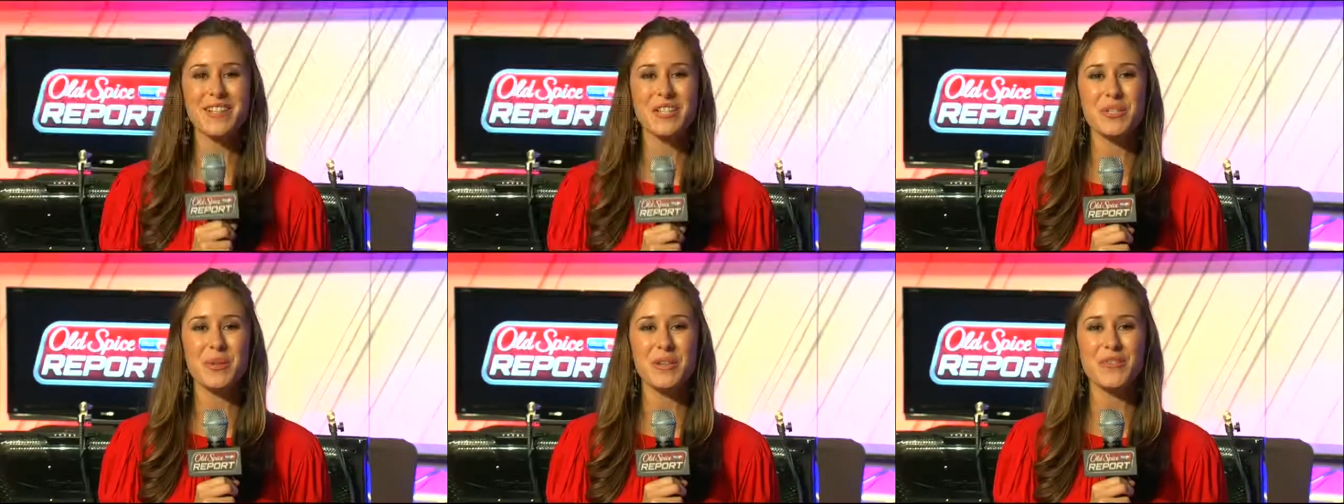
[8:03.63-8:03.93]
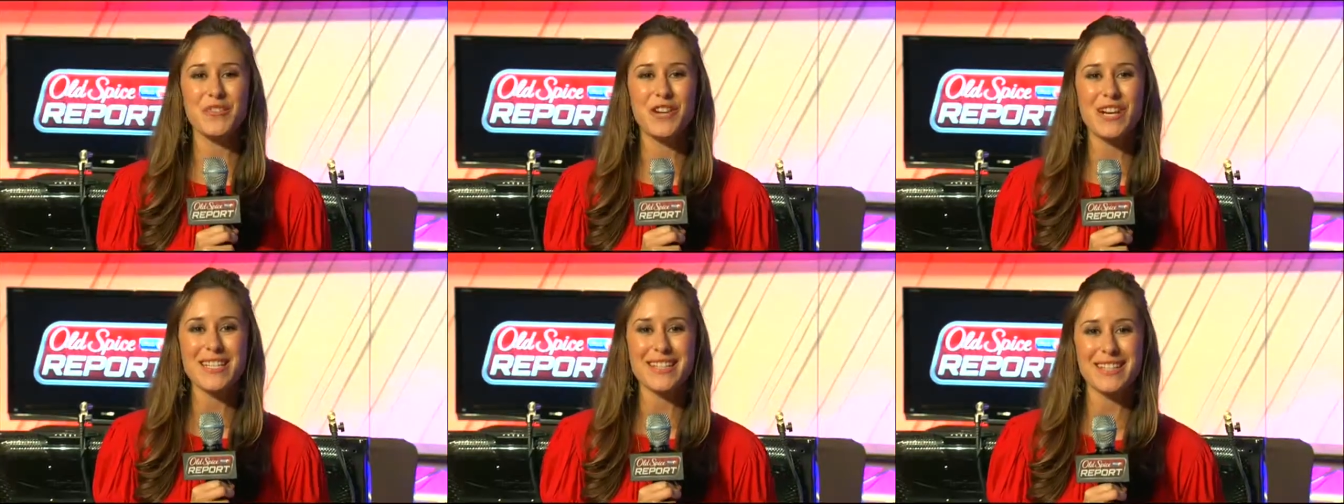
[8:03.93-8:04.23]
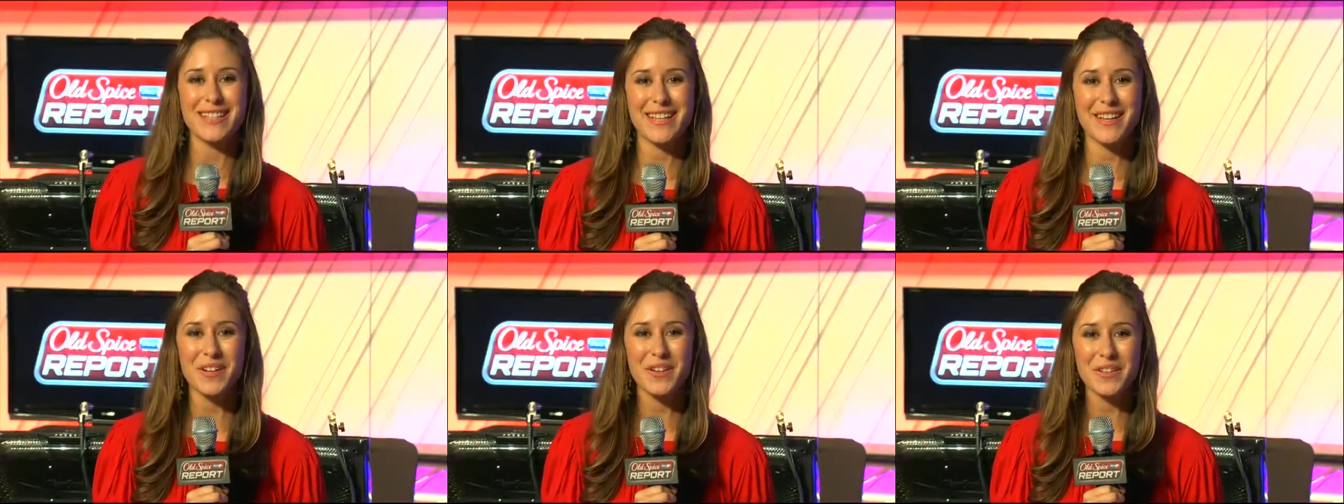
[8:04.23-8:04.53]
going to do it for
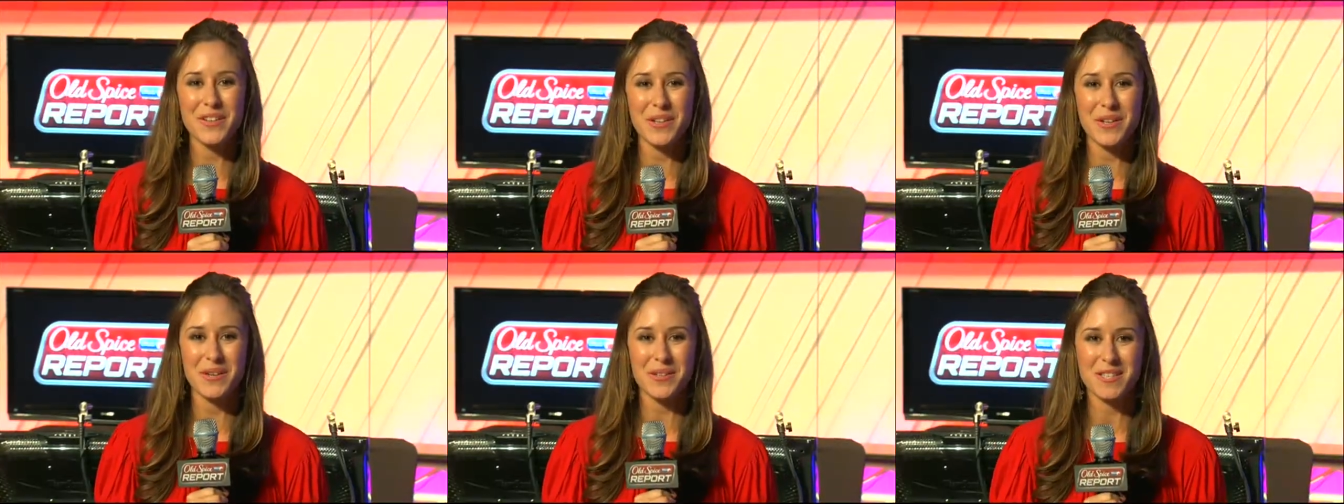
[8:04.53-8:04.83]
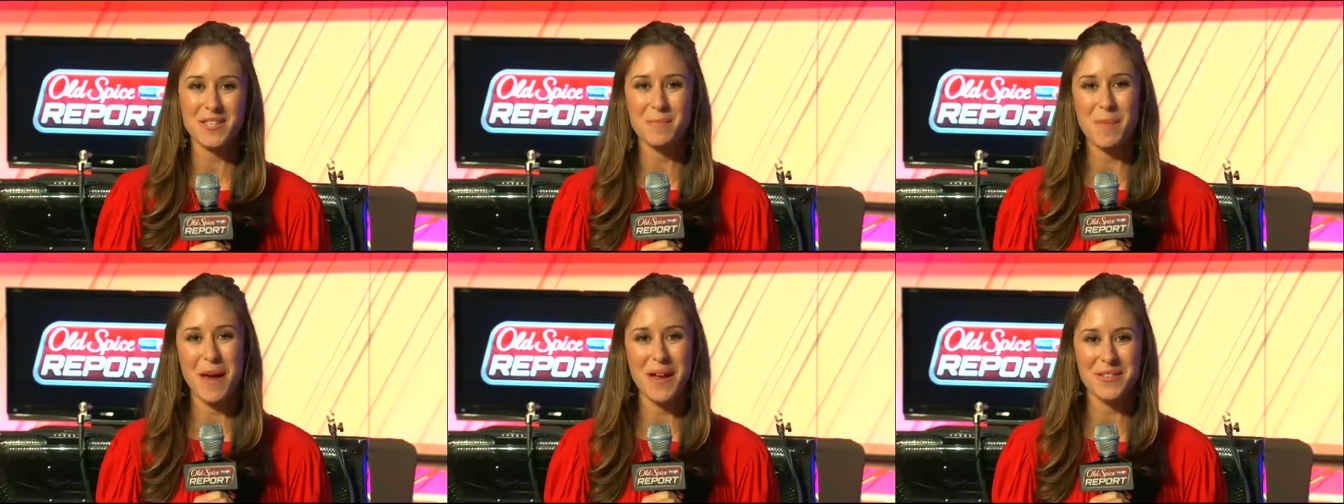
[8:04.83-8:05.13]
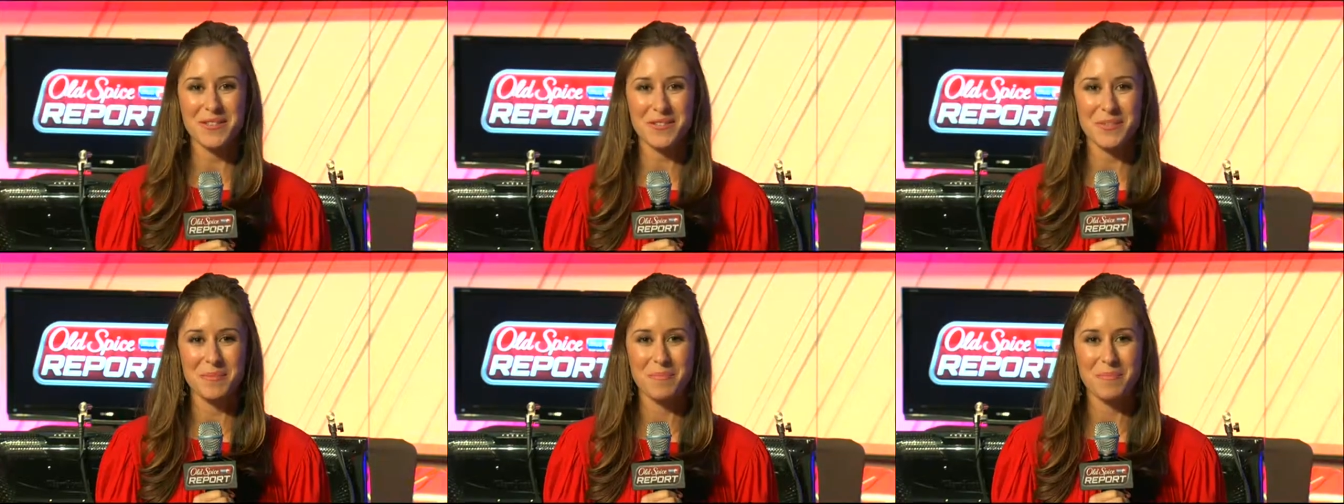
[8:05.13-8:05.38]
us here at the Old Spice